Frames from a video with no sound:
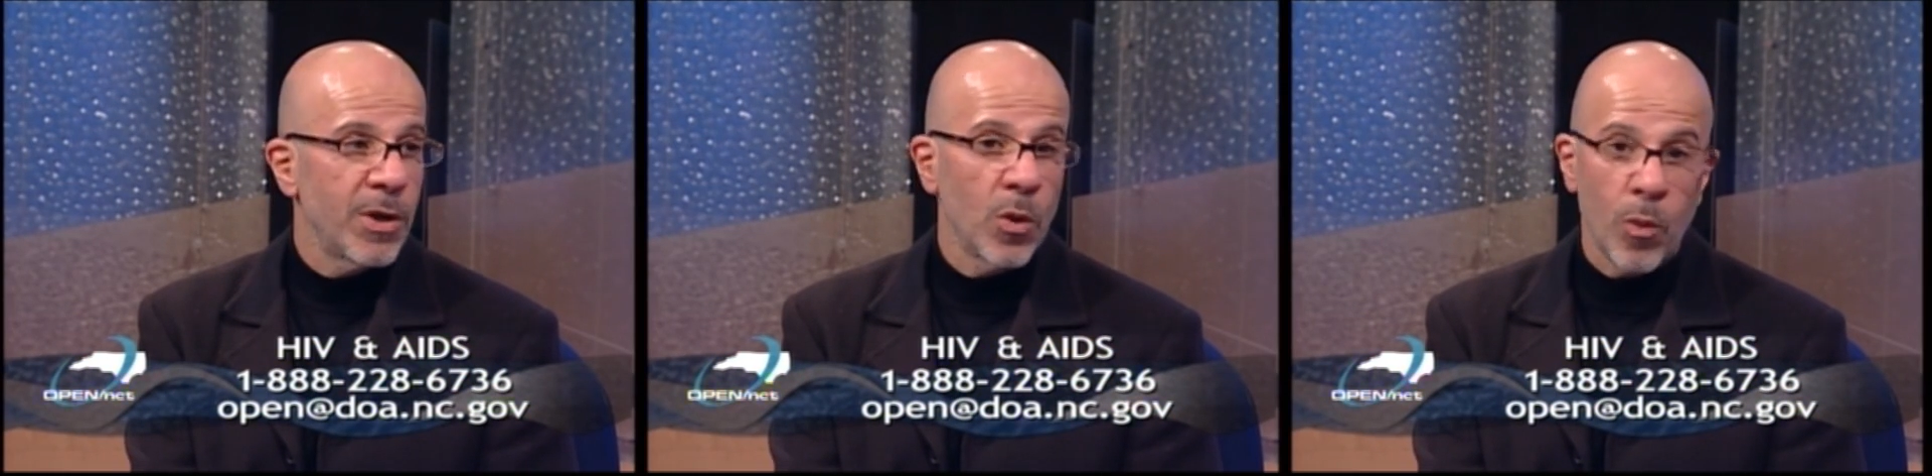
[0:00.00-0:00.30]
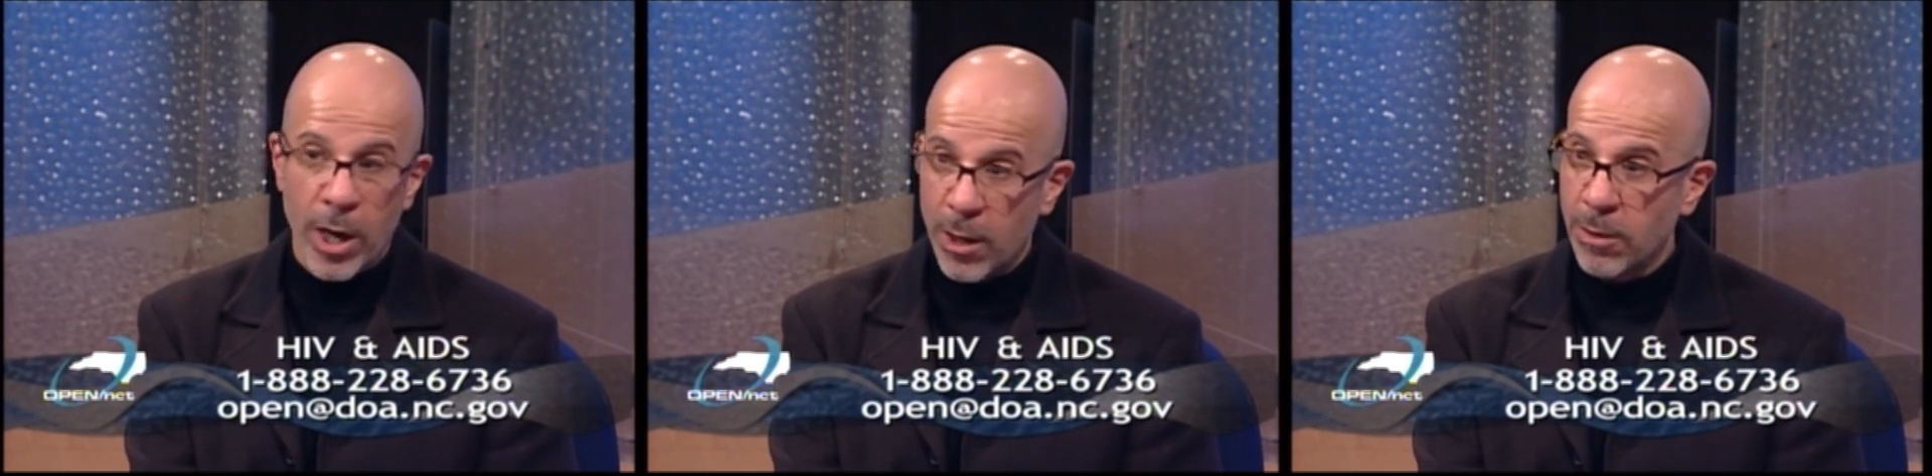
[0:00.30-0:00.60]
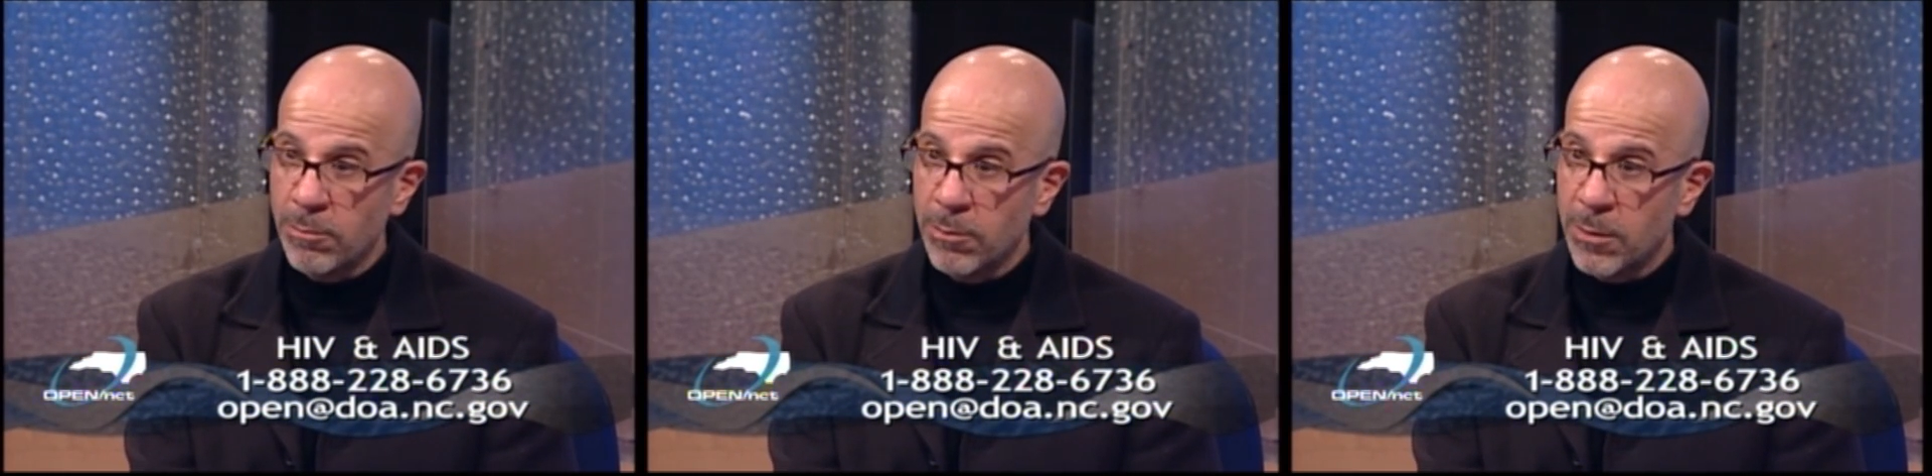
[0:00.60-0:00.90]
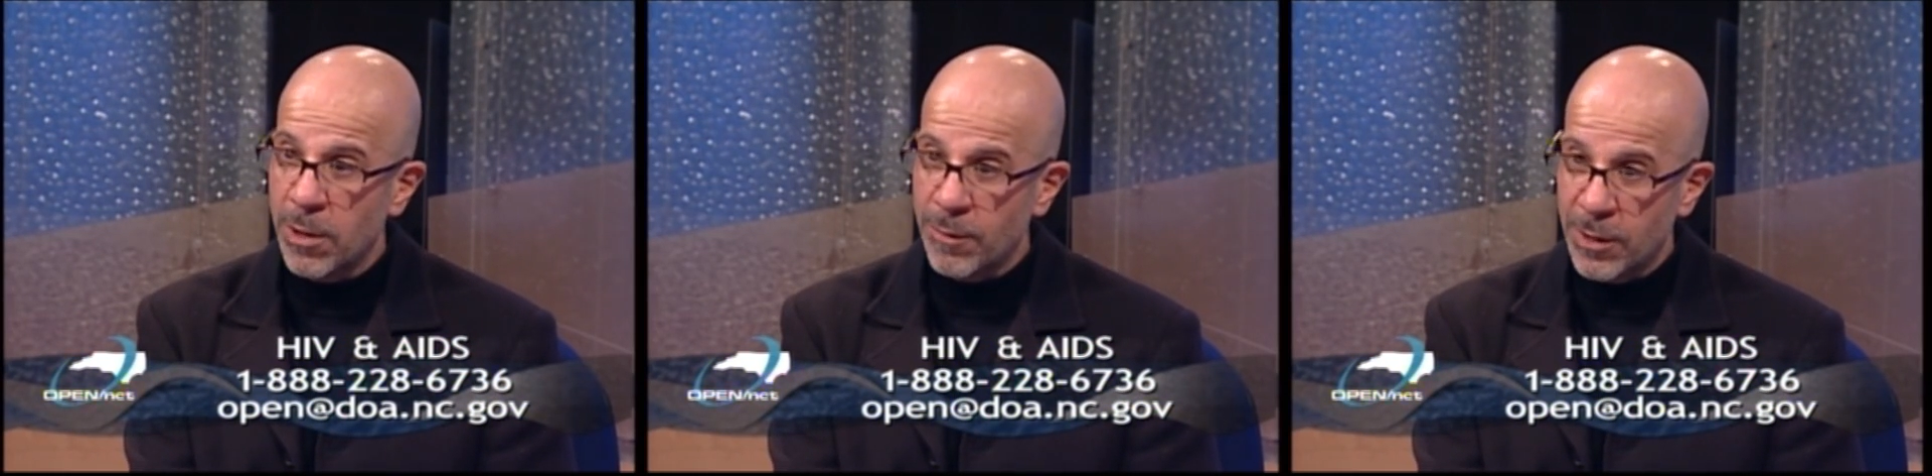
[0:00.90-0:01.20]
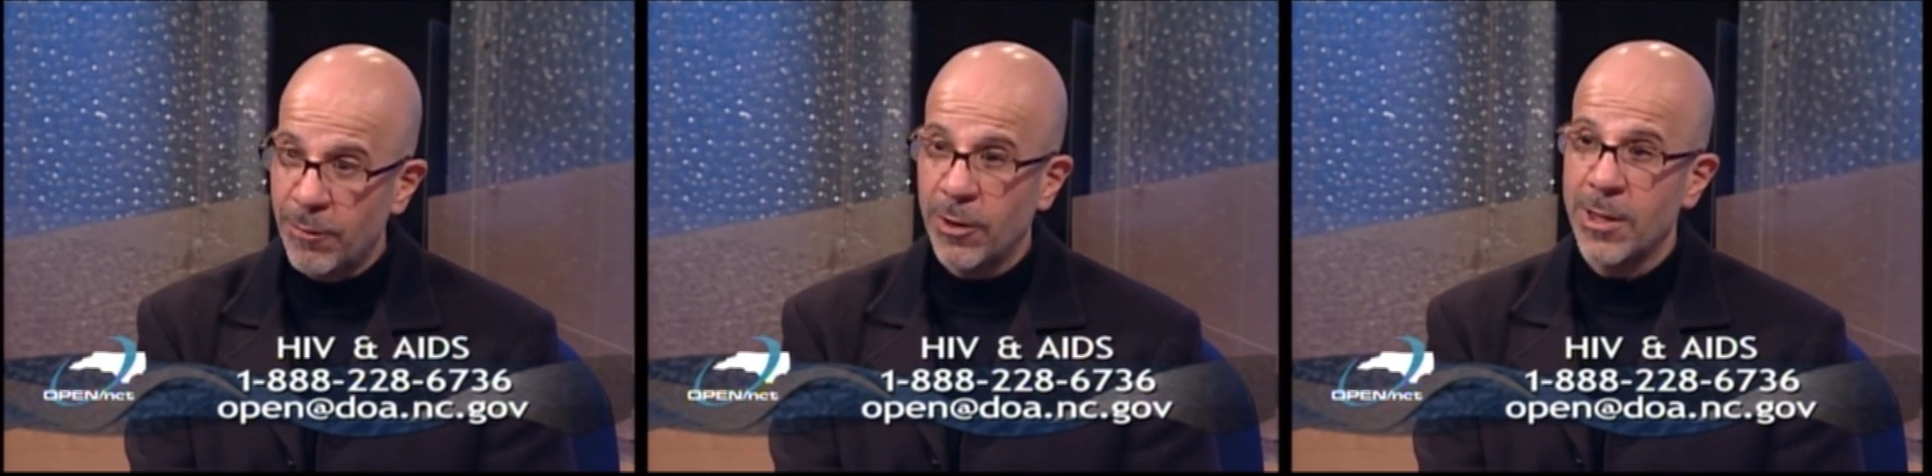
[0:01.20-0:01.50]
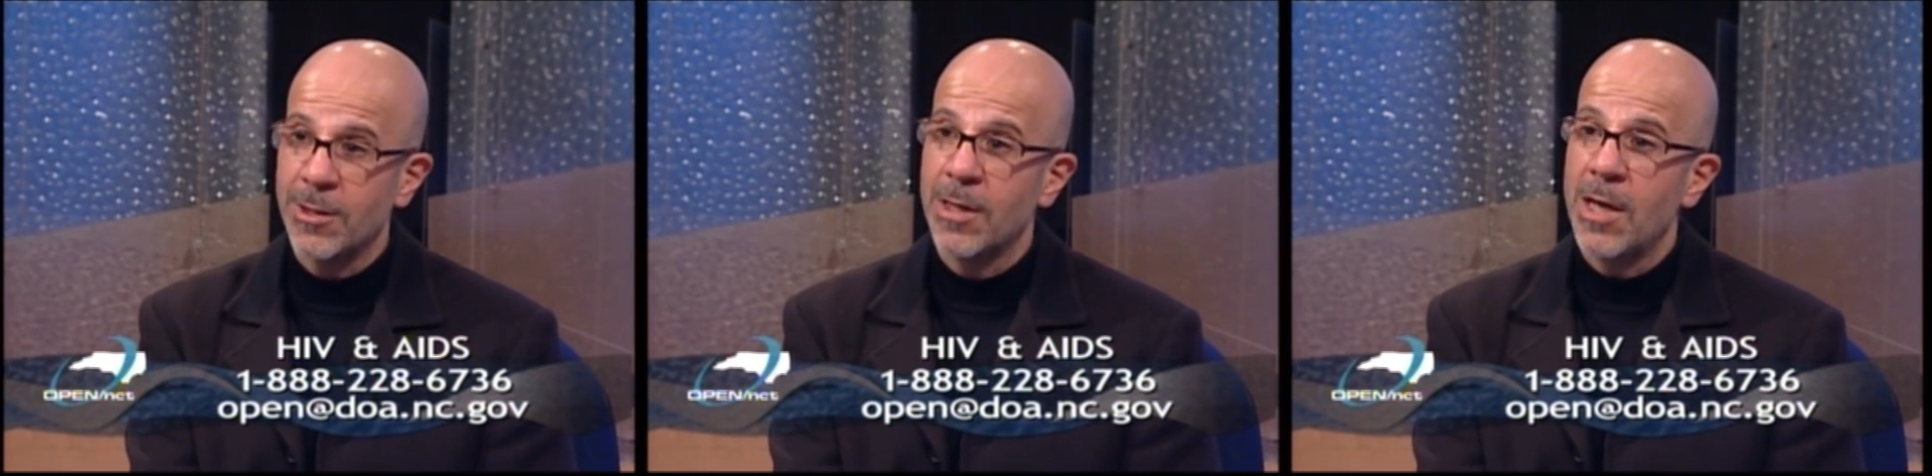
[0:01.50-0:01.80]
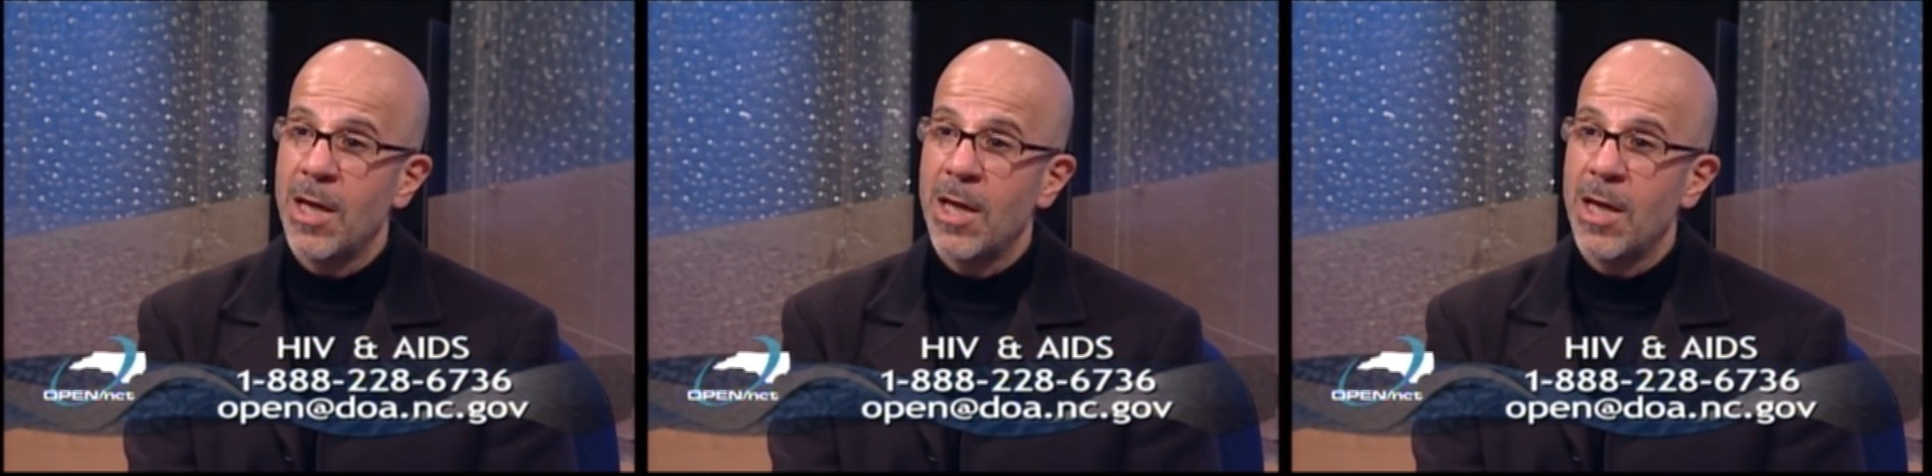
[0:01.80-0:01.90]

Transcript: be aware of syphilis.